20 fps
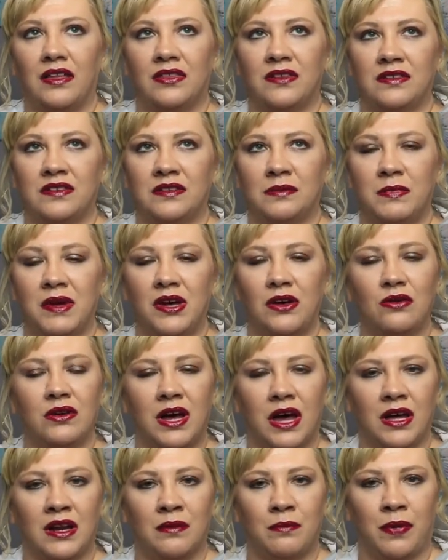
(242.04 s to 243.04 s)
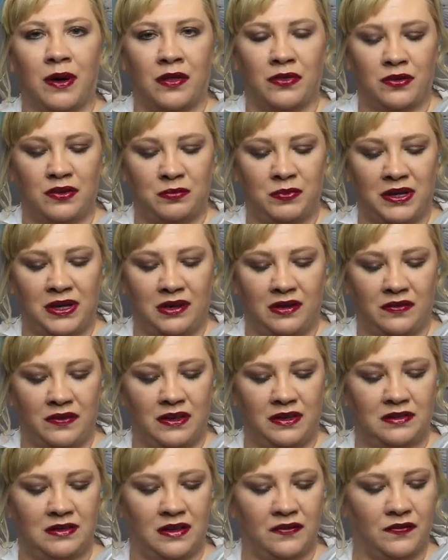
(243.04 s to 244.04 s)
smell kind of bothered me on
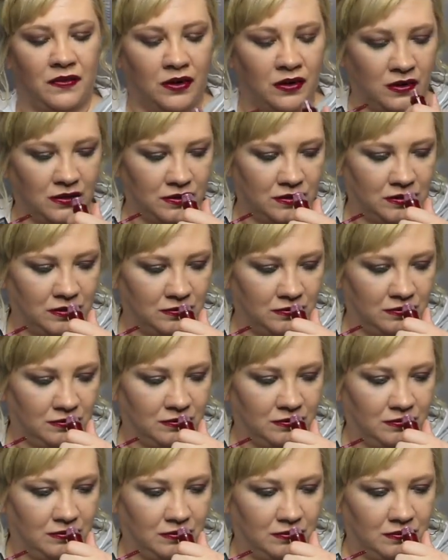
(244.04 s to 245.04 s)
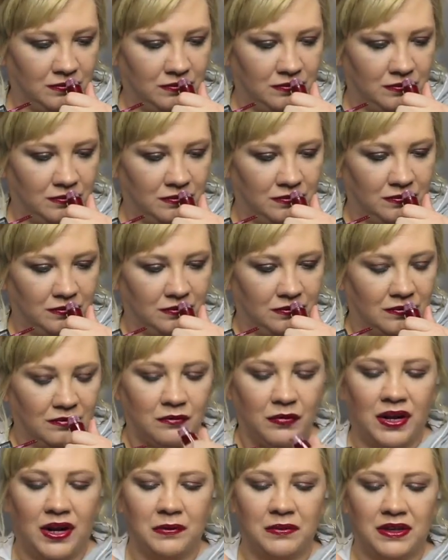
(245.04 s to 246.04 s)
these at first,
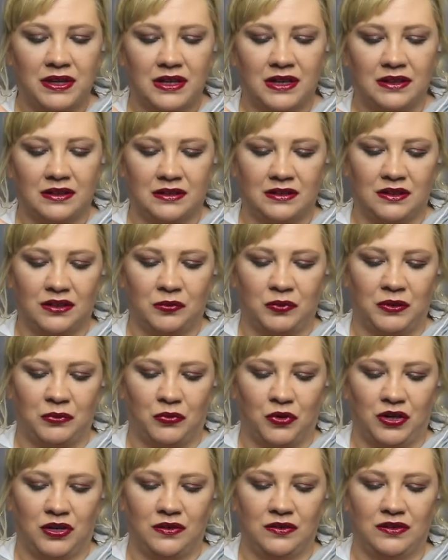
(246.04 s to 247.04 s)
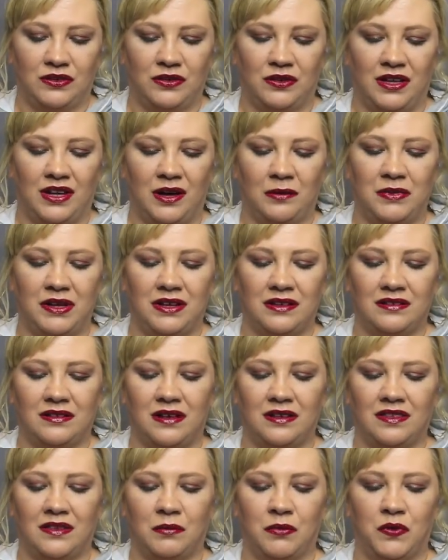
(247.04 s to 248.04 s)
but I'm getting a little bit more used to it. I mean, it's
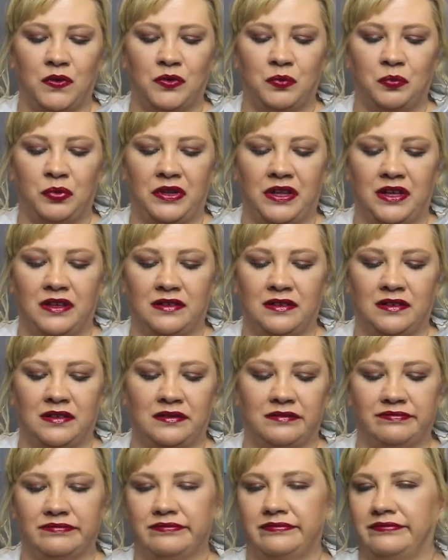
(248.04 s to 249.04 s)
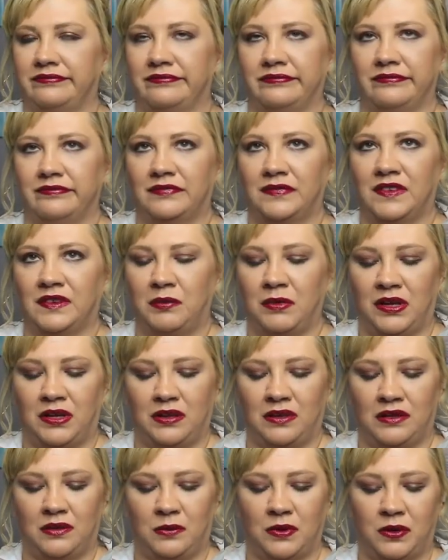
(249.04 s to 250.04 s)
not the most pleasant
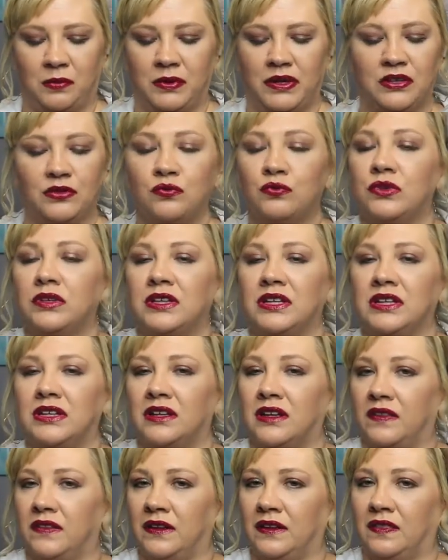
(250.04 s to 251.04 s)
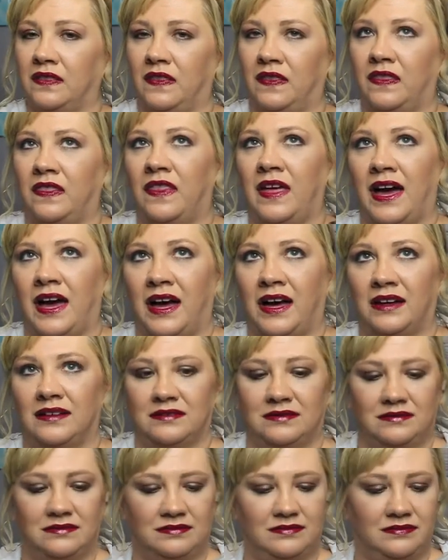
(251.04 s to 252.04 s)
smell in the world, but it's really nothing
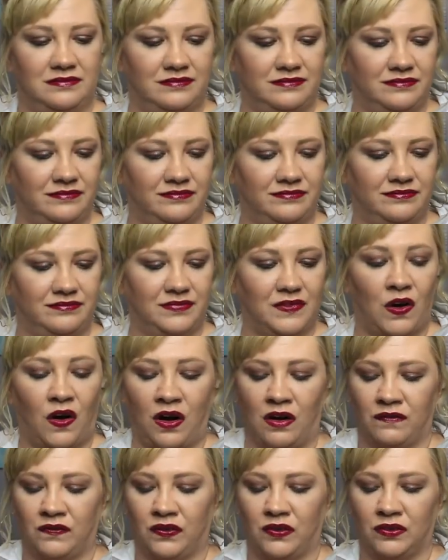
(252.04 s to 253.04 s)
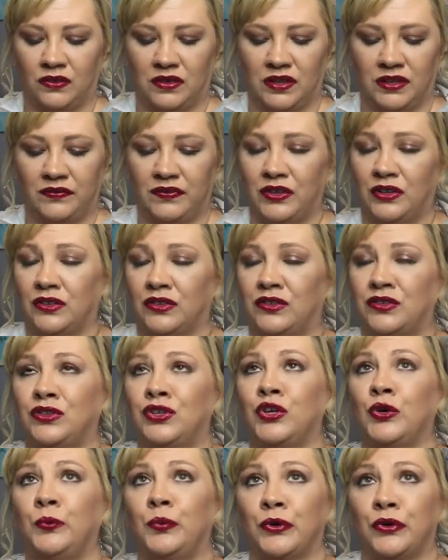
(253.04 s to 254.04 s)
that awful. If you're
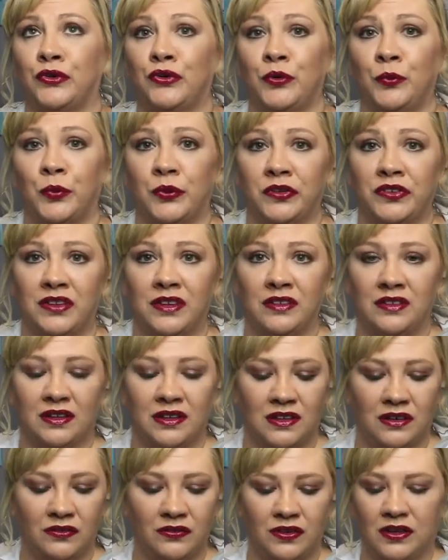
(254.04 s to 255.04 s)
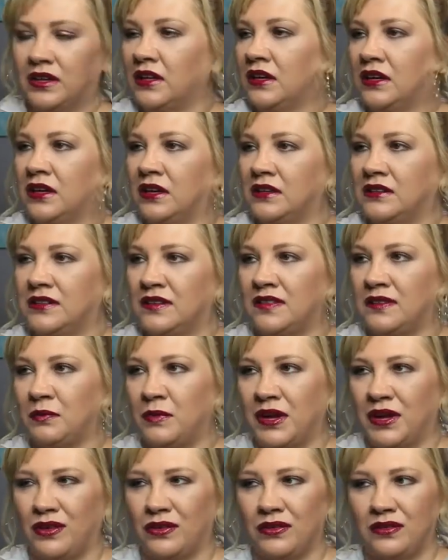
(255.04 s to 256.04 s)
super, super sensitive to
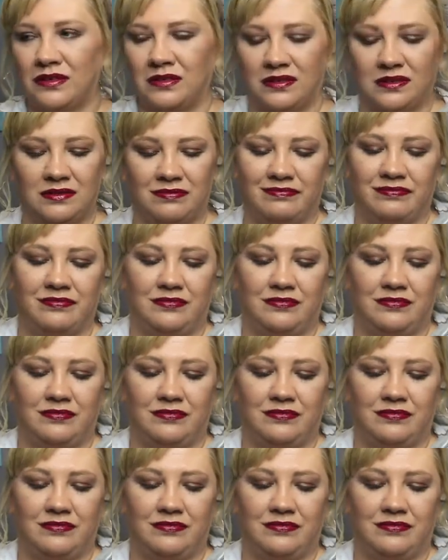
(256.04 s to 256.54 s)
smells,